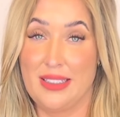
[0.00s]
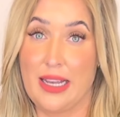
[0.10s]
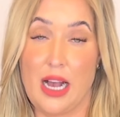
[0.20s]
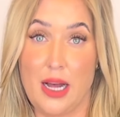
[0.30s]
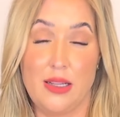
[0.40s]

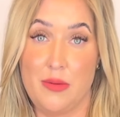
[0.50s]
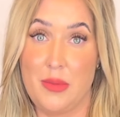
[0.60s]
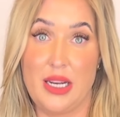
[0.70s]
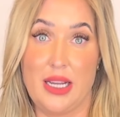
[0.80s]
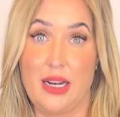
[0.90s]
Like, I'll
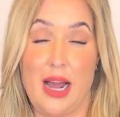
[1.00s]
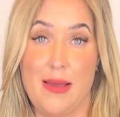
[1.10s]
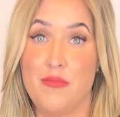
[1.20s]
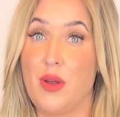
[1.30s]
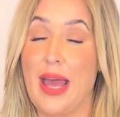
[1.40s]
admit it,
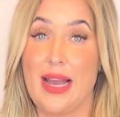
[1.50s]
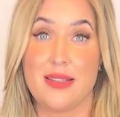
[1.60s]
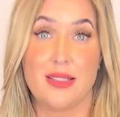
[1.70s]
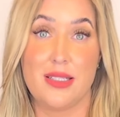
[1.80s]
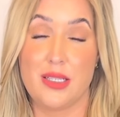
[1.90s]
I'm
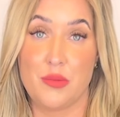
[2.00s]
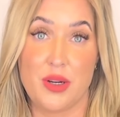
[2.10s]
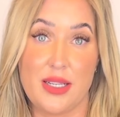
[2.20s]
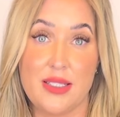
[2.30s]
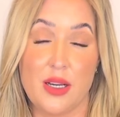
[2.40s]
excellent at
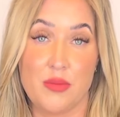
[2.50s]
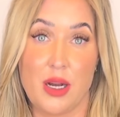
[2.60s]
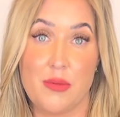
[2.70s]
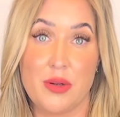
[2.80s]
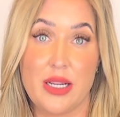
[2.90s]
pricing up
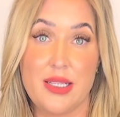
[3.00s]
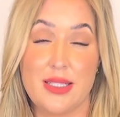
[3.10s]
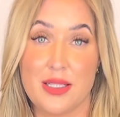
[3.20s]
properties.